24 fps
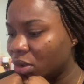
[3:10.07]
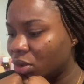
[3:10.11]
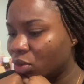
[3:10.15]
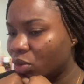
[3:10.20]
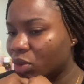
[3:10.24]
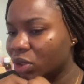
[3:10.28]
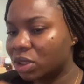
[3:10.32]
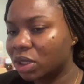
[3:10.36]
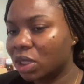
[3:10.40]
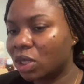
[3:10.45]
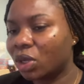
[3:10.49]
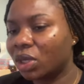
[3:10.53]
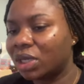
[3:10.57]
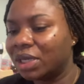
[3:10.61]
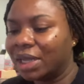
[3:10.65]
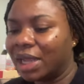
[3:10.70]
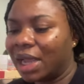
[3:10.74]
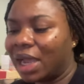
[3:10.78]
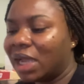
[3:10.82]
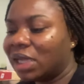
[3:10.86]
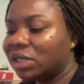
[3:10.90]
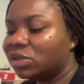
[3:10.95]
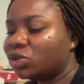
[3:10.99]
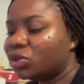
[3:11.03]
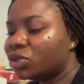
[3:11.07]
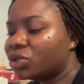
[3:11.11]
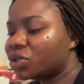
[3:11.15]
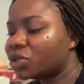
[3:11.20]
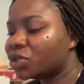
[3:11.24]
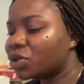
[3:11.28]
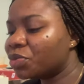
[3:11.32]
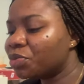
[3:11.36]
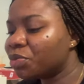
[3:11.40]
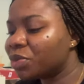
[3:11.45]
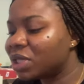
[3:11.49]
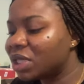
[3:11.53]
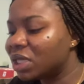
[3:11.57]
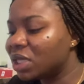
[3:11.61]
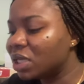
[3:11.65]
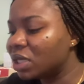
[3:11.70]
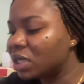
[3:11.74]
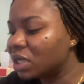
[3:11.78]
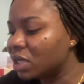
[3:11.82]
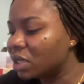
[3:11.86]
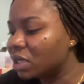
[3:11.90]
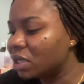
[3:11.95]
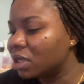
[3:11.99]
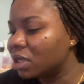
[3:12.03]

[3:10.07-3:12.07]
what do you call it? Hydro something